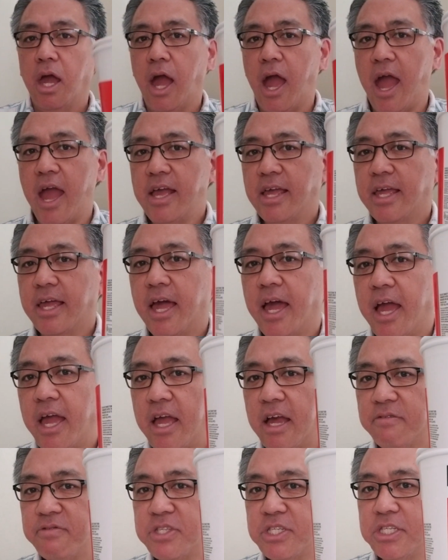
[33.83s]
a
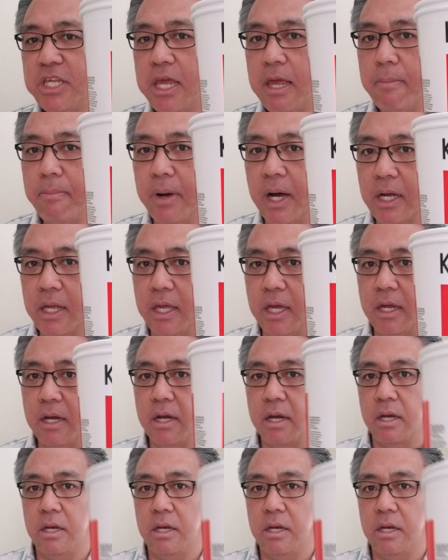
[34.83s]
KFC bucket.